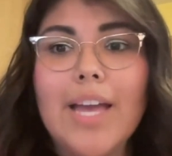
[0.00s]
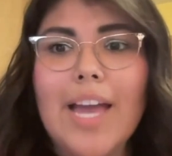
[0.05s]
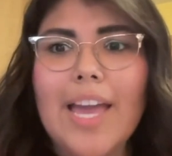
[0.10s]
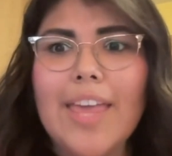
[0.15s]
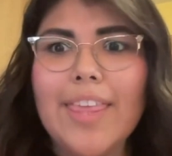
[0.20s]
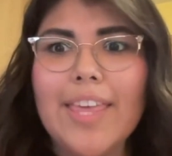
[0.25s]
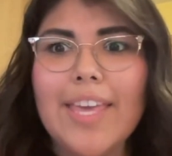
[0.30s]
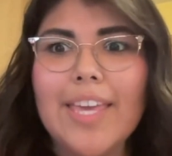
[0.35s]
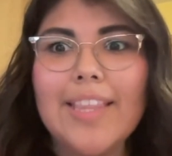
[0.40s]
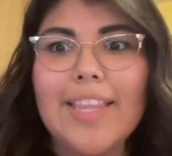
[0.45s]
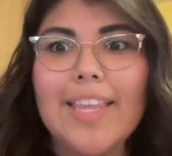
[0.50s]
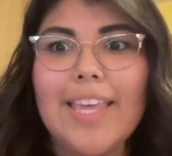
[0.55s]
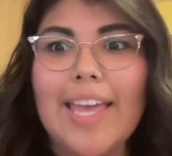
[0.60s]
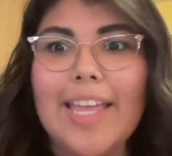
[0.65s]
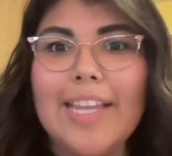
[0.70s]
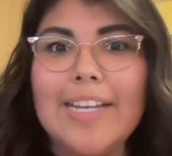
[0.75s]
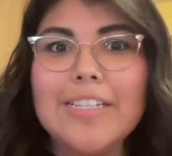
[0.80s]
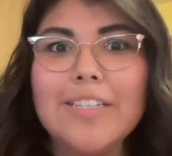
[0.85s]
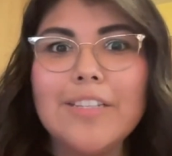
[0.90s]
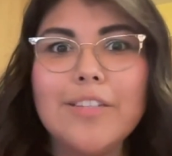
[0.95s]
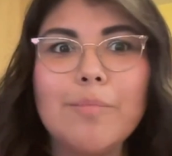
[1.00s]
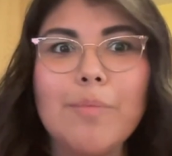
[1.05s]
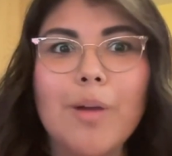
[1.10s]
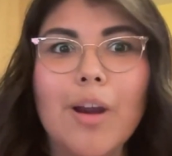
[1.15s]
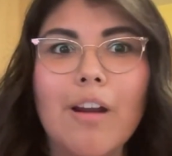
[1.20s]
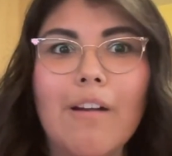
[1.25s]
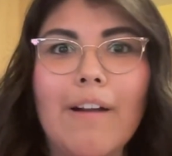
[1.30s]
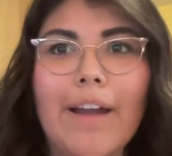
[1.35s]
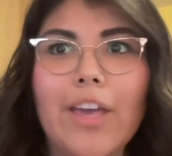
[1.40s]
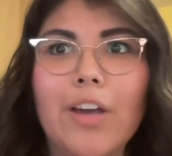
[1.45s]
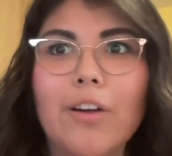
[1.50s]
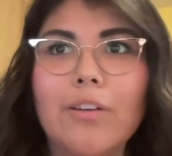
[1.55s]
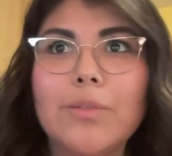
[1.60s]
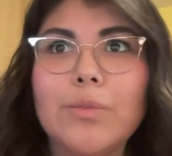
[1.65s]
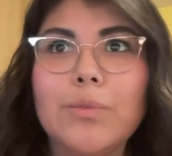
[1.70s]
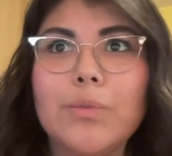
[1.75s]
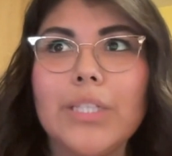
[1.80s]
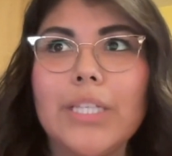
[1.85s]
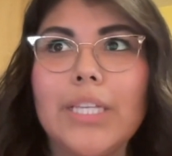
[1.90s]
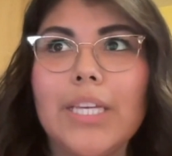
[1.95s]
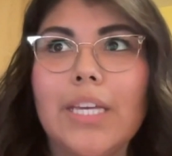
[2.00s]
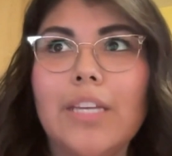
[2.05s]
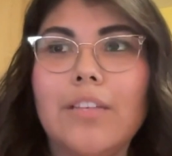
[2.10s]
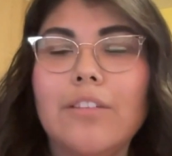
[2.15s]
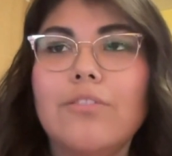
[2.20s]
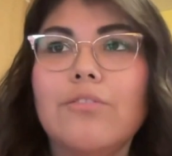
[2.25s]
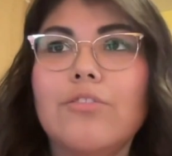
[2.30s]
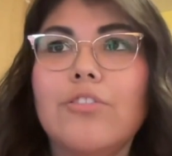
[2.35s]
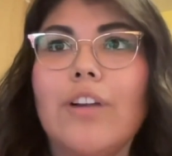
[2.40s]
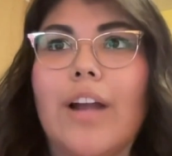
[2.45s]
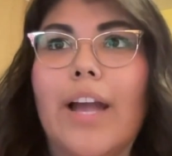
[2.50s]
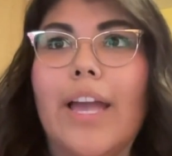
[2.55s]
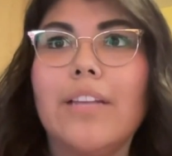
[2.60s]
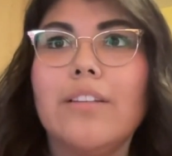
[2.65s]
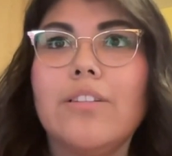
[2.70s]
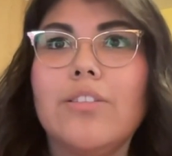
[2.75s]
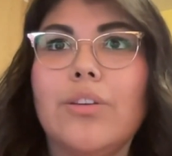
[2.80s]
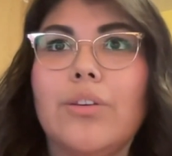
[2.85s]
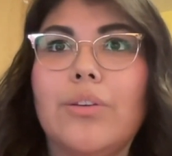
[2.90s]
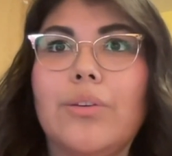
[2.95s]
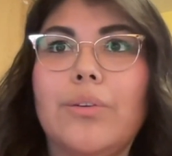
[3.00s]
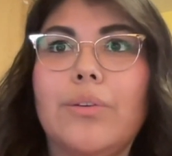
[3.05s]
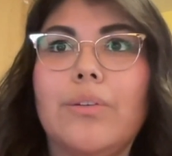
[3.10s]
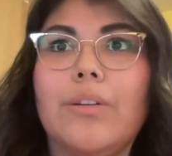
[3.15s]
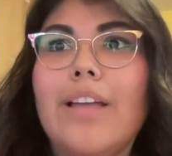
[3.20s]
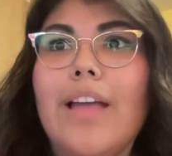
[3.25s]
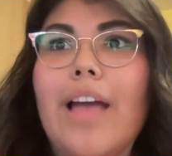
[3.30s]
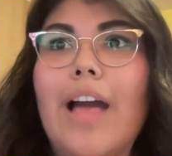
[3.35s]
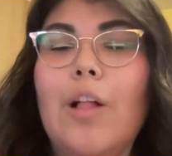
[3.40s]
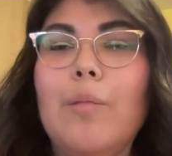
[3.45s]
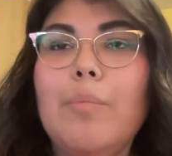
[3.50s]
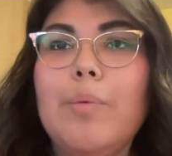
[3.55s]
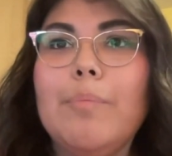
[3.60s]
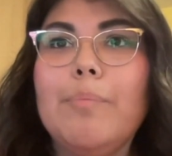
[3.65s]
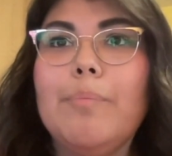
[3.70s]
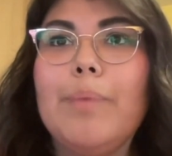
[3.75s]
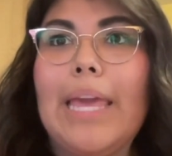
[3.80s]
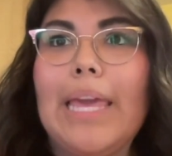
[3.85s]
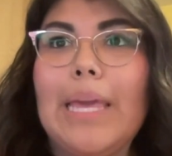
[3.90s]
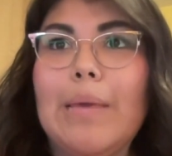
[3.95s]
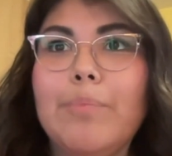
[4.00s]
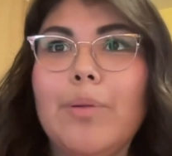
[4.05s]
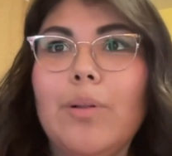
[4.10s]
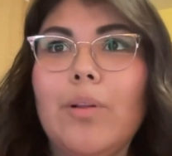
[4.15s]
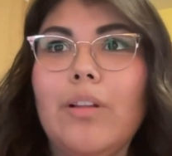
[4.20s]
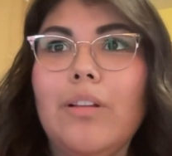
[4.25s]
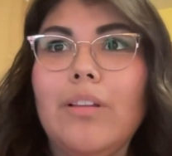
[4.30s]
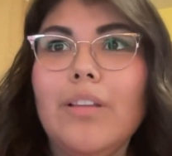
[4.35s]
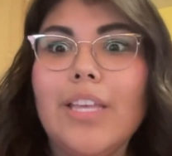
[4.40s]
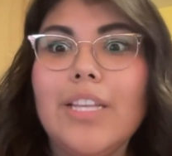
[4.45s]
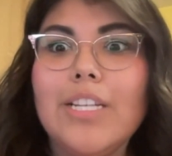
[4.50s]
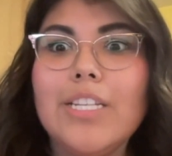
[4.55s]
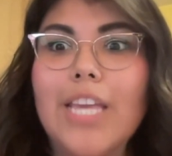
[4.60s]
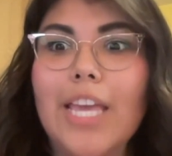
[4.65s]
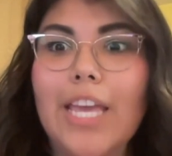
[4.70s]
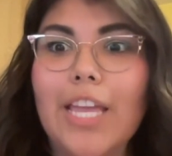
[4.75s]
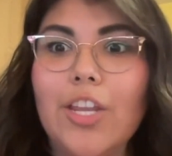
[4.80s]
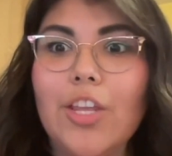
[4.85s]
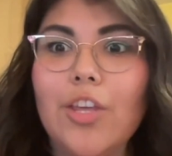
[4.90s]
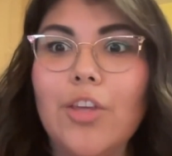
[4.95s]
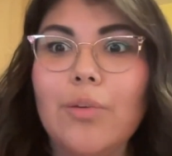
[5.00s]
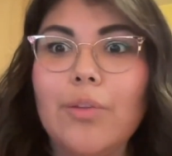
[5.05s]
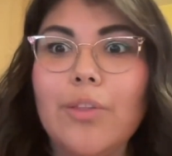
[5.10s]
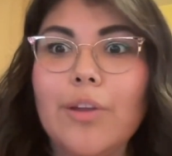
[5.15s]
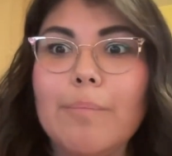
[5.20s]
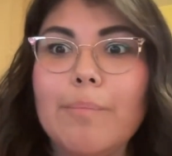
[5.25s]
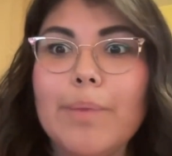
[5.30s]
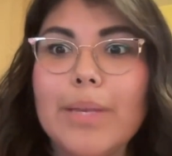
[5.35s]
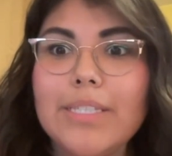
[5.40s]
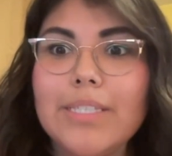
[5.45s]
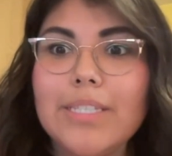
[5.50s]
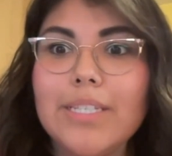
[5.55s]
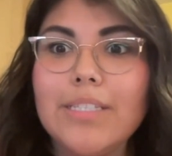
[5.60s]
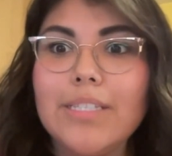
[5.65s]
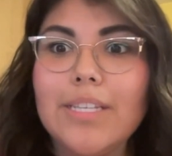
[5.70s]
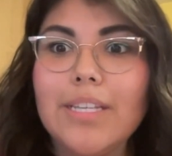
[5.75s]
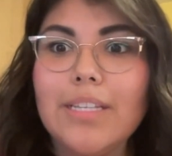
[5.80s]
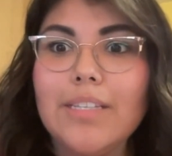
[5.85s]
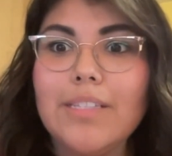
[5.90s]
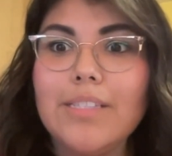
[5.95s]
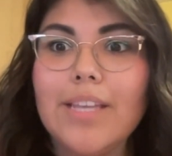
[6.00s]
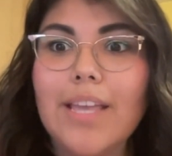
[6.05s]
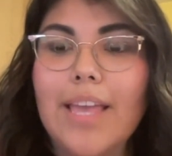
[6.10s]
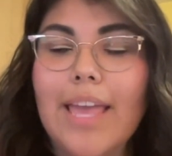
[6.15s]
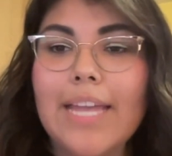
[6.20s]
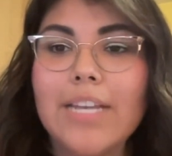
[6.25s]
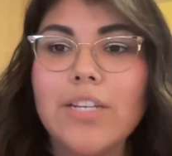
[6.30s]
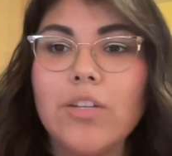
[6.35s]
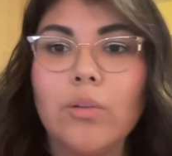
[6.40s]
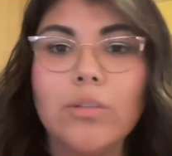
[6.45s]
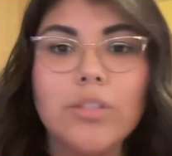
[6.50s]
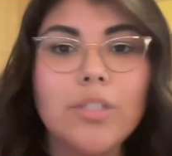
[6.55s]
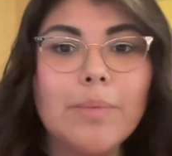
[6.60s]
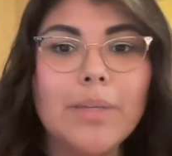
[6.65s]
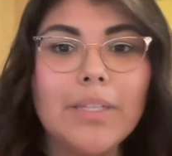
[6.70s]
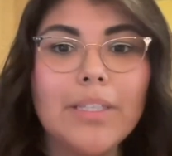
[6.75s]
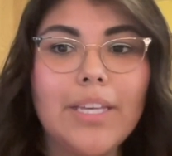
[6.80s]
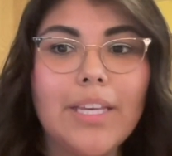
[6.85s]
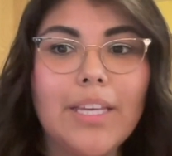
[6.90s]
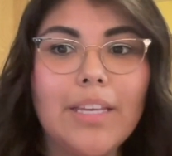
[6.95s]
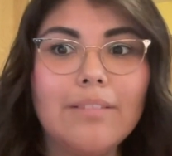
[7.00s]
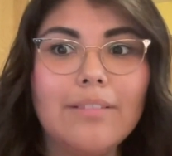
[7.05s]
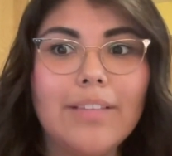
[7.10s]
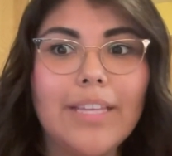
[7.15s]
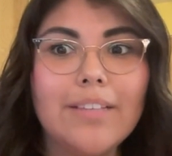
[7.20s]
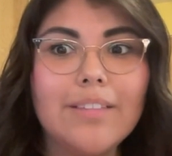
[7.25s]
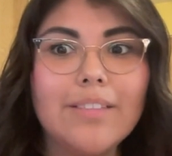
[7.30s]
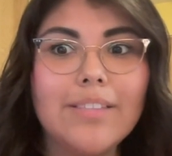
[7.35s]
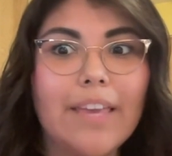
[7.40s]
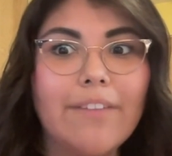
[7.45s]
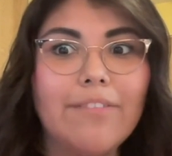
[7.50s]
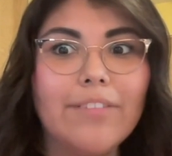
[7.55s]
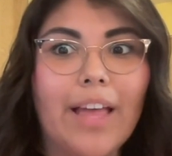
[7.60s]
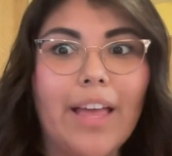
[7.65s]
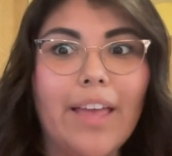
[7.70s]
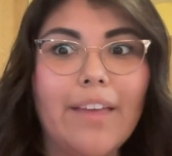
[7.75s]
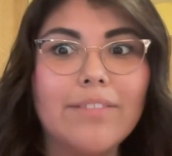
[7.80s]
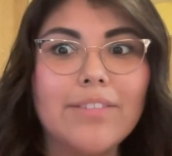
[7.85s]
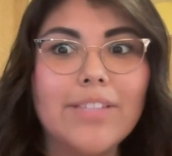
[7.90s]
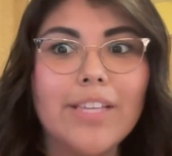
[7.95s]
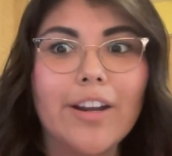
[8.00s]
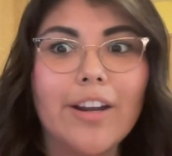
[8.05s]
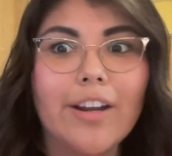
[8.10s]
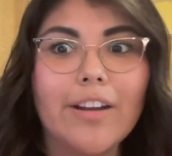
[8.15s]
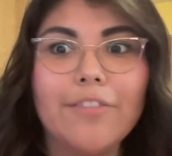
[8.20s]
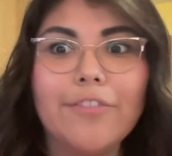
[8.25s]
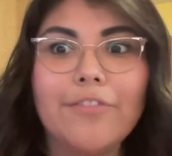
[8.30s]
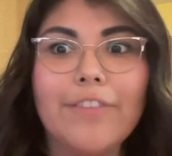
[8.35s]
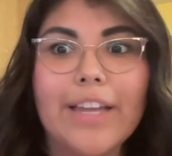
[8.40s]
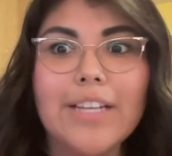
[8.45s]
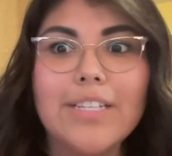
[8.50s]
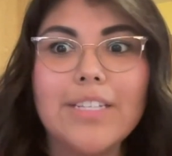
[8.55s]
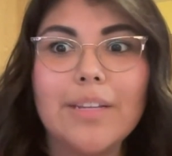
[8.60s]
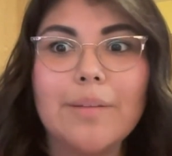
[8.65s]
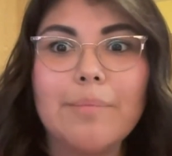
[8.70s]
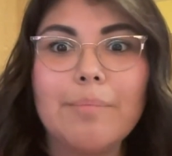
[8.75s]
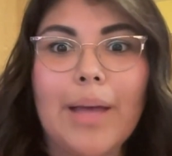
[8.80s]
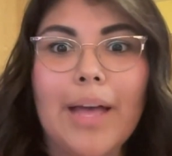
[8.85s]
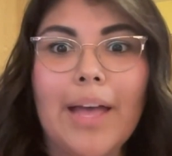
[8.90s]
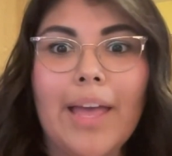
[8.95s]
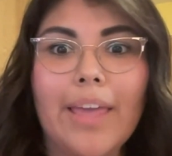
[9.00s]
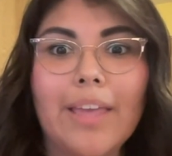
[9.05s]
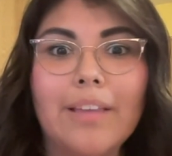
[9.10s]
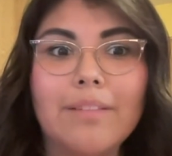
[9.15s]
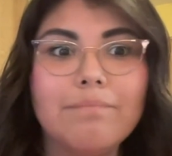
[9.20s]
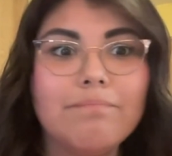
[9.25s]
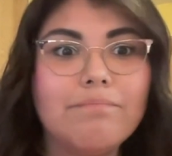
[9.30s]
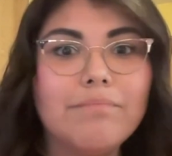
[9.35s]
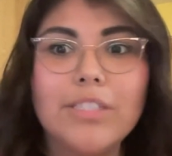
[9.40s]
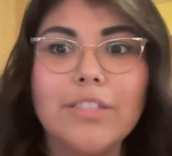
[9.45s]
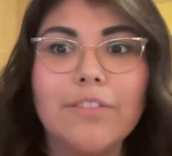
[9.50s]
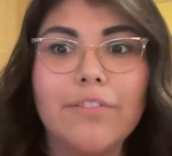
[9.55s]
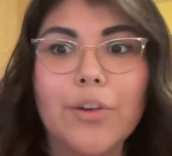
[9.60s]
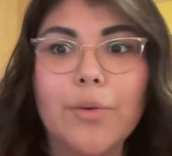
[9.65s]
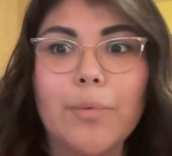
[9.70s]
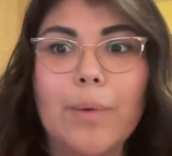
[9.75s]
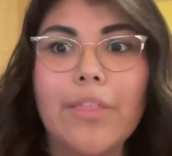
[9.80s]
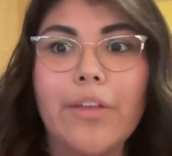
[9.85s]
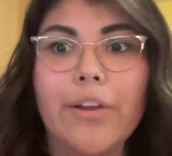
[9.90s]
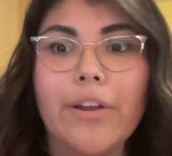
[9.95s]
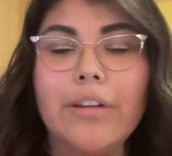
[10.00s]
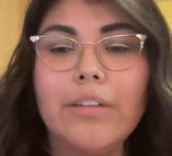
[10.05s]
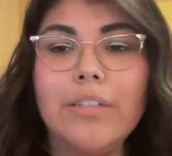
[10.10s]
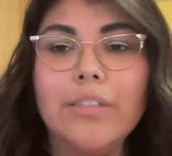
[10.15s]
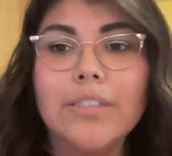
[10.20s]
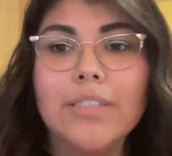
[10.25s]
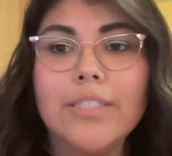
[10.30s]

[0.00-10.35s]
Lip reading: I think in the end, Tomorrow.io is really trying to help people continue their businesses and ultimately like save lives that are affected by severe weather.